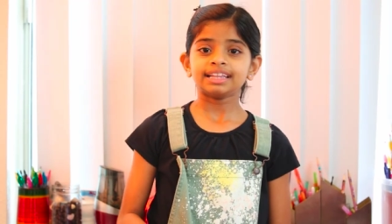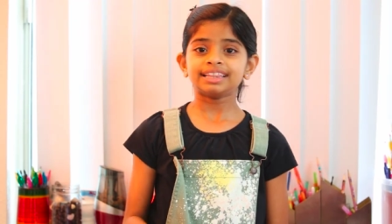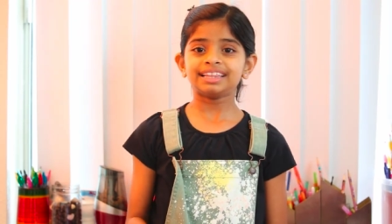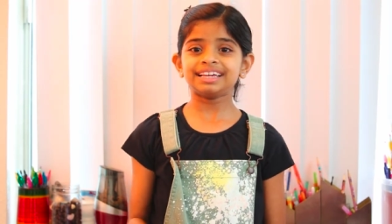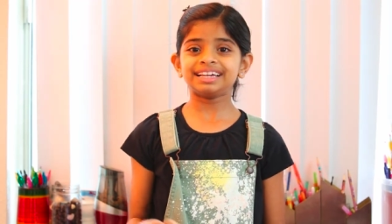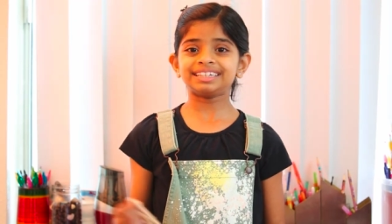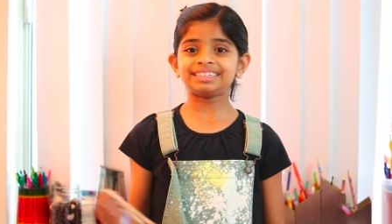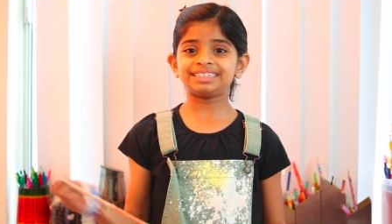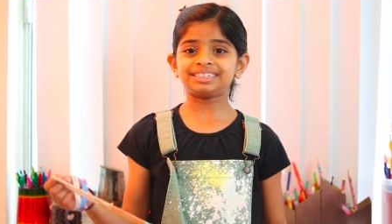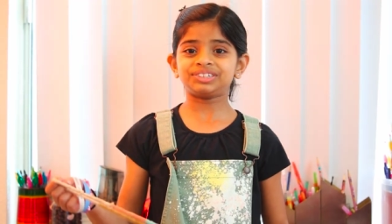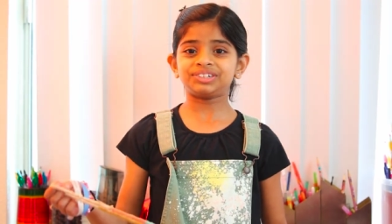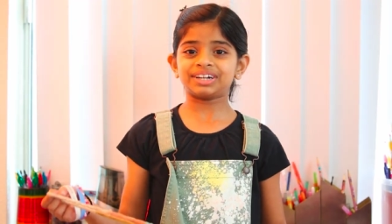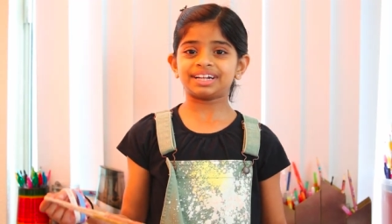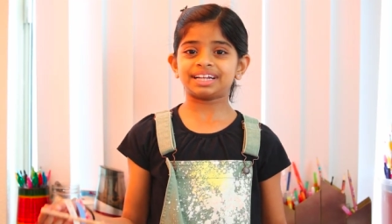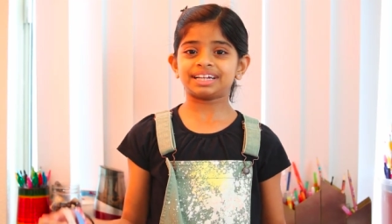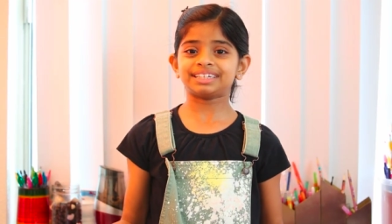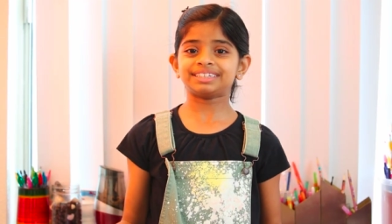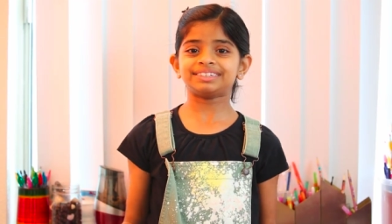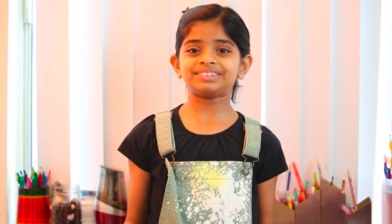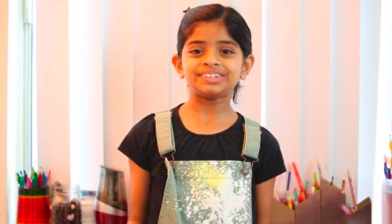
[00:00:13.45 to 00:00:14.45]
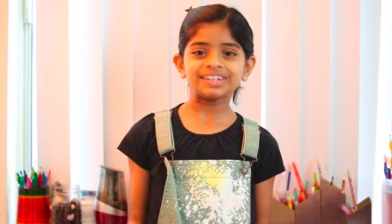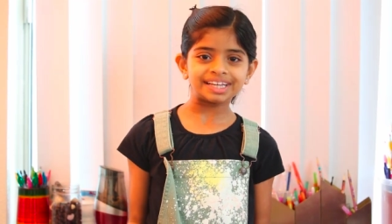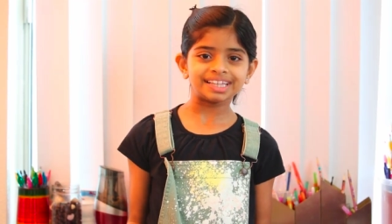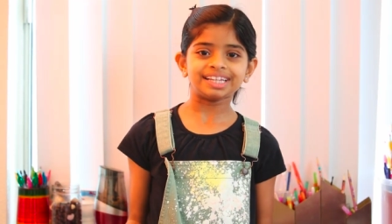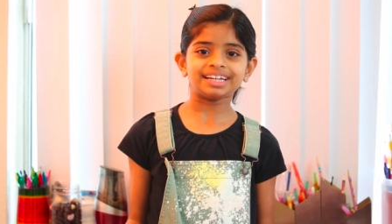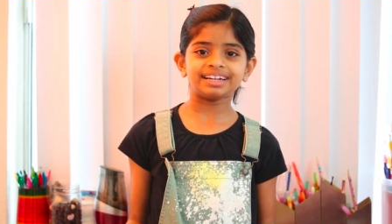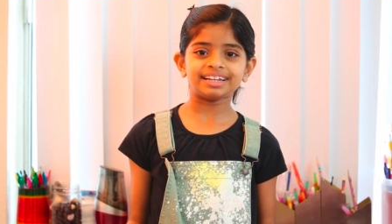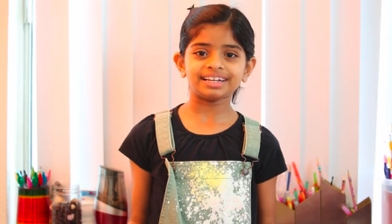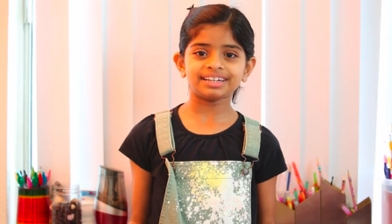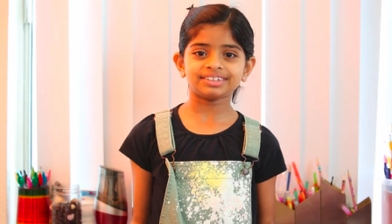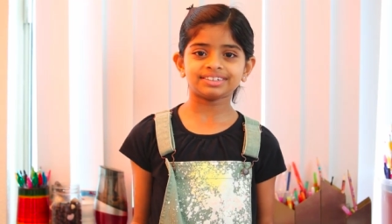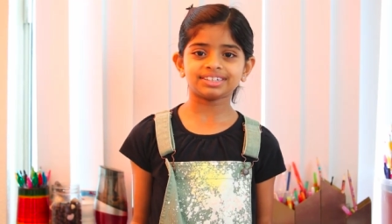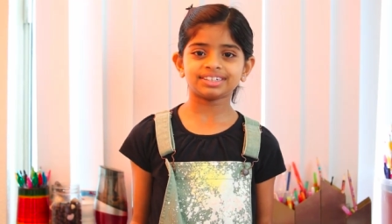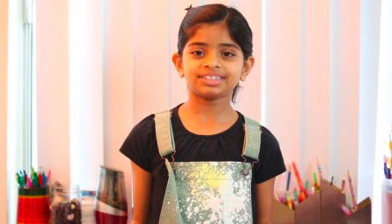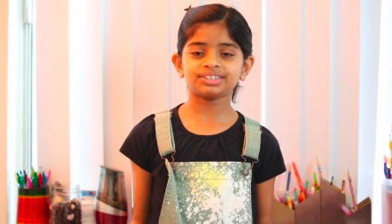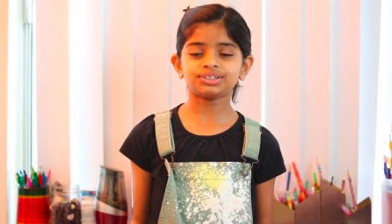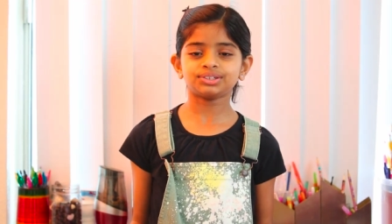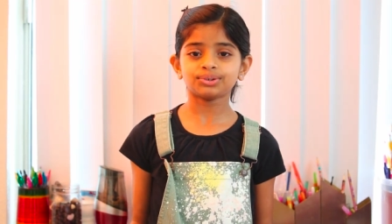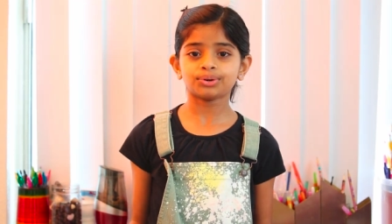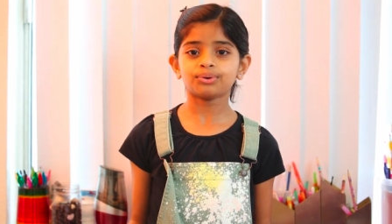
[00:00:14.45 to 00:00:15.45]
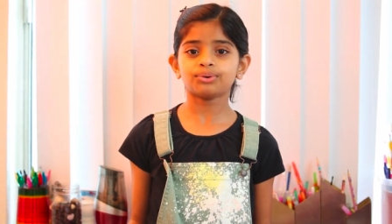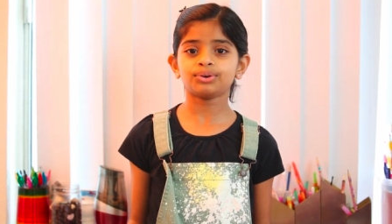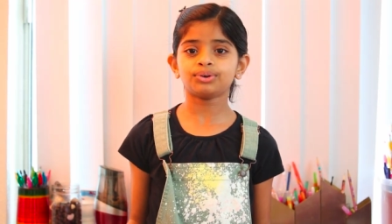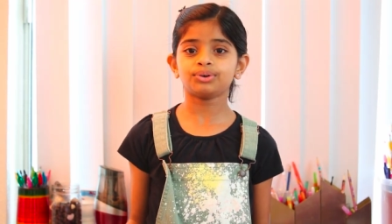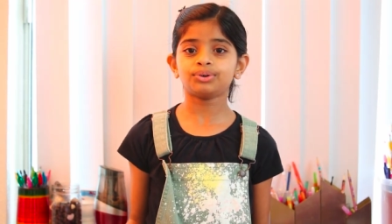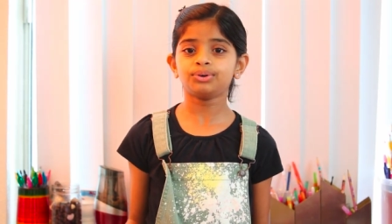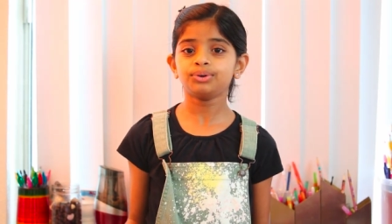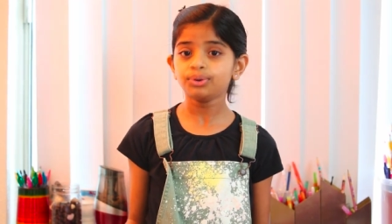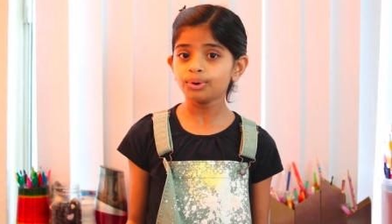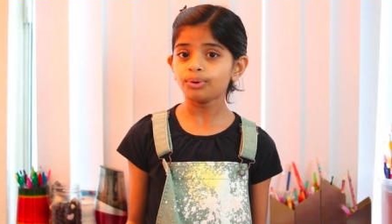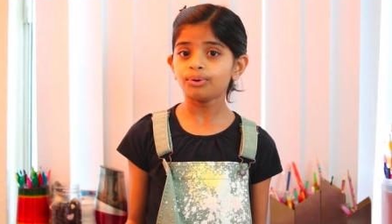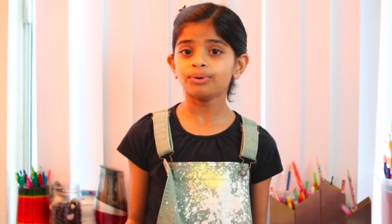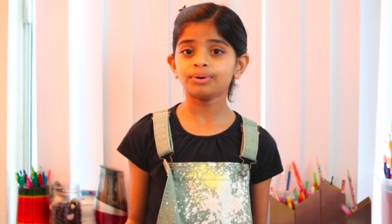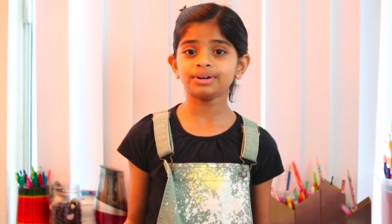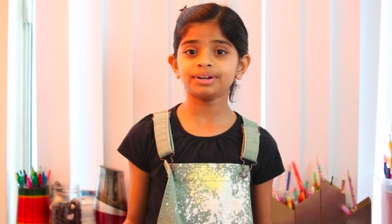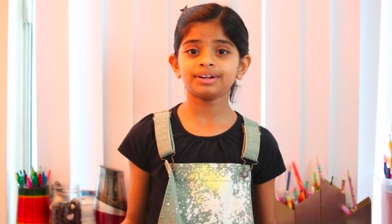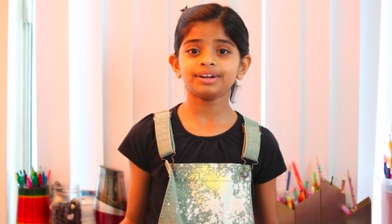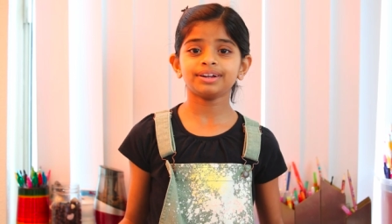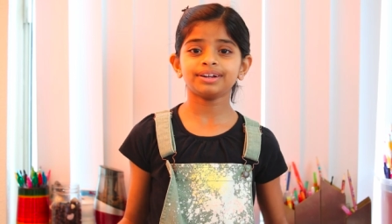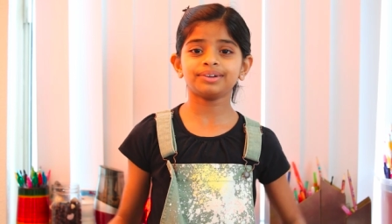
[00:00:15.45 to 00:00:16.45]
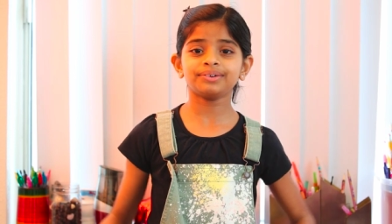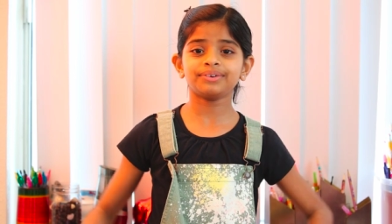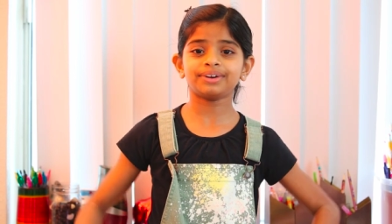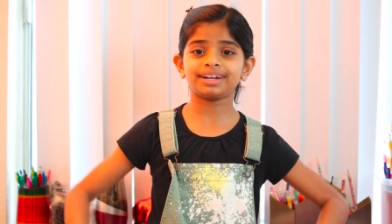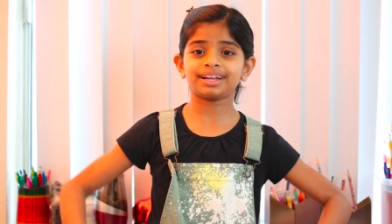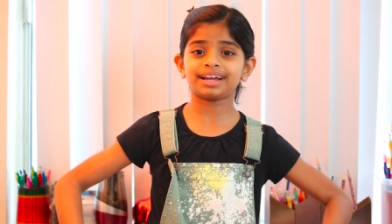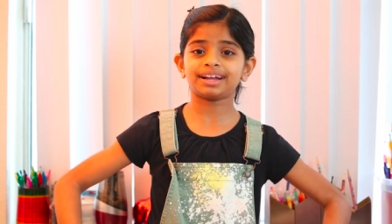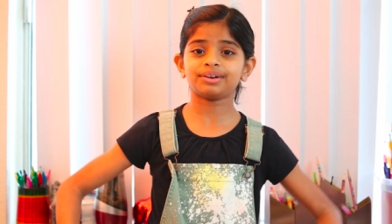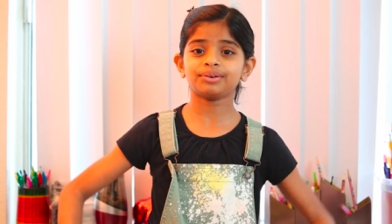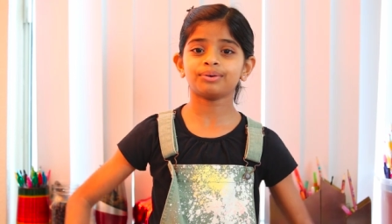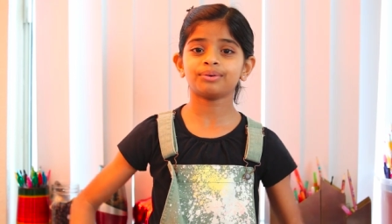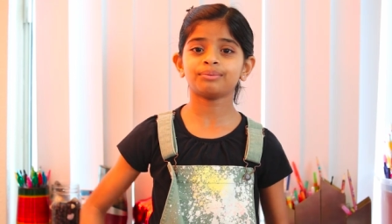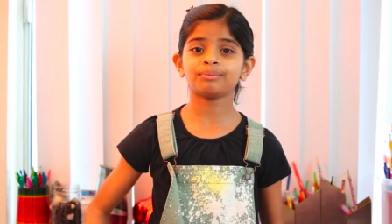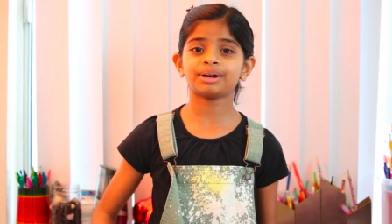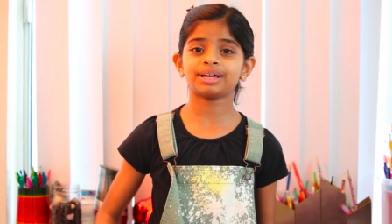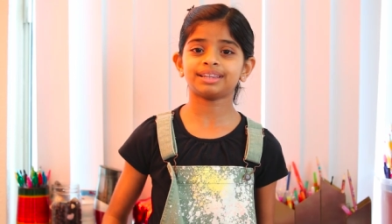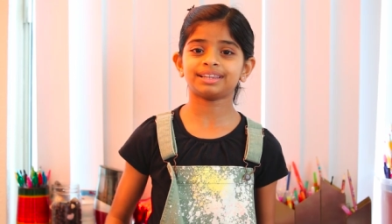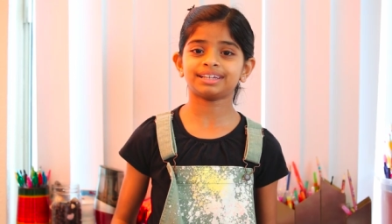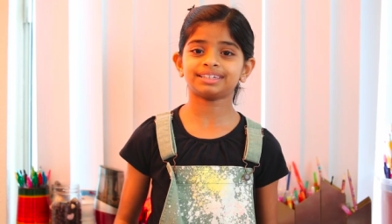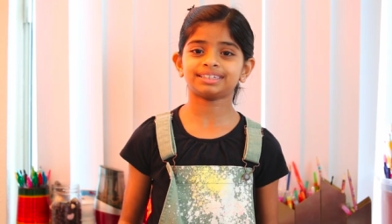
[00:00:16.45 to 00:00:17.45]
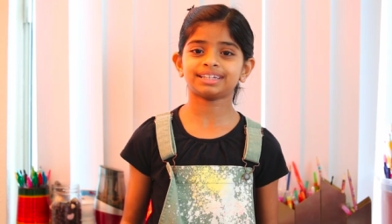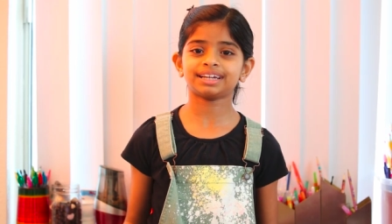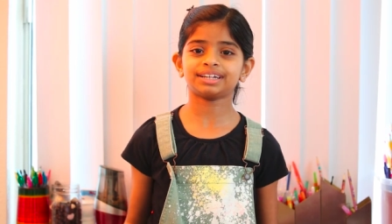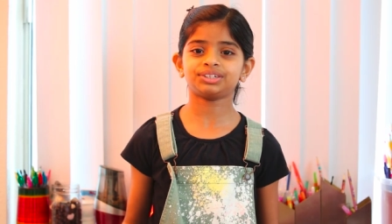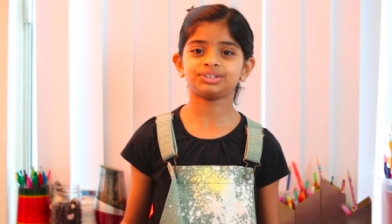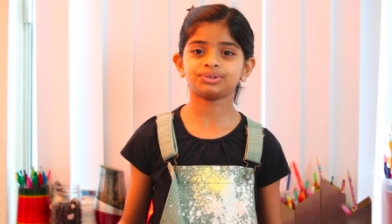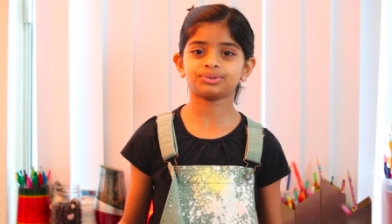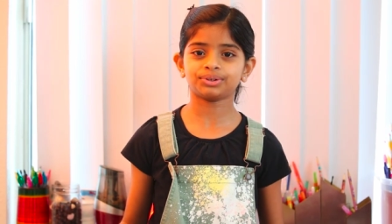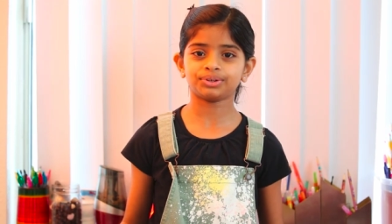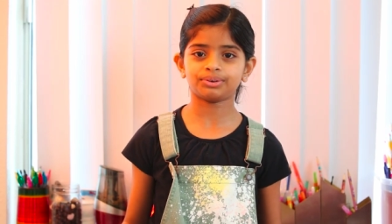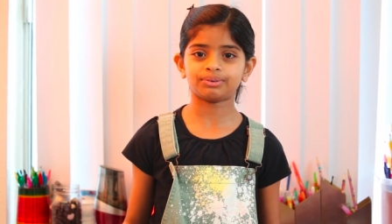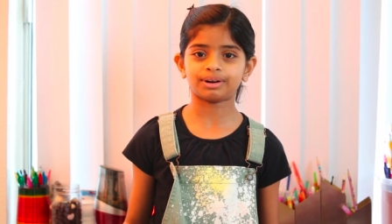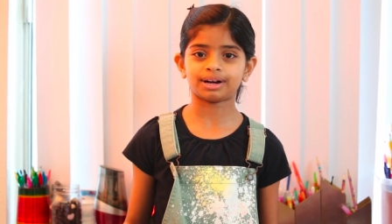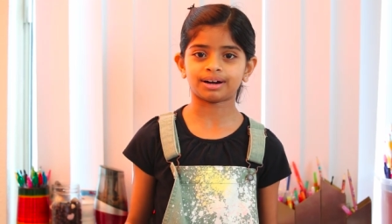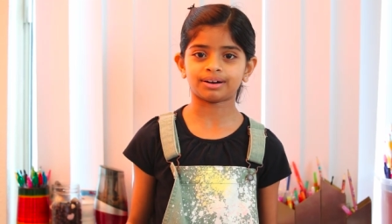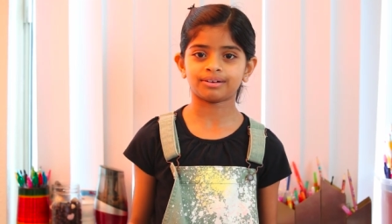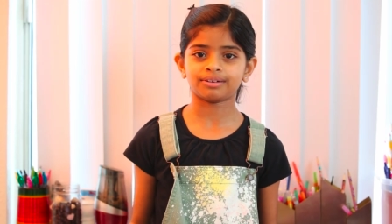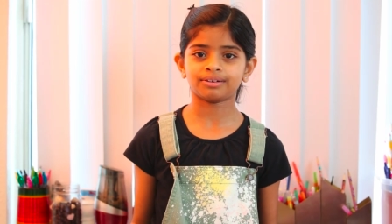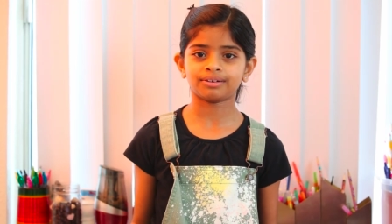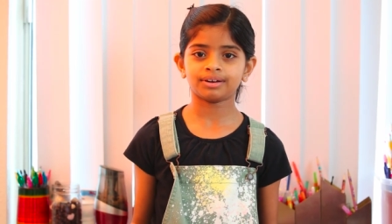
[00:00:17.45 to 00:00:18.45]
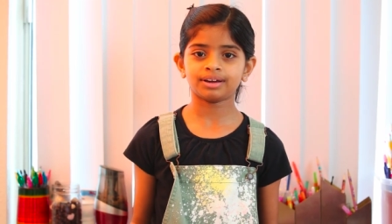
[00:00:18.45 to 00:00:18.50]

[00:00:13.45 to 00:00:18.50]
This trick is really dangerous, so don't do it at home unless I show you how,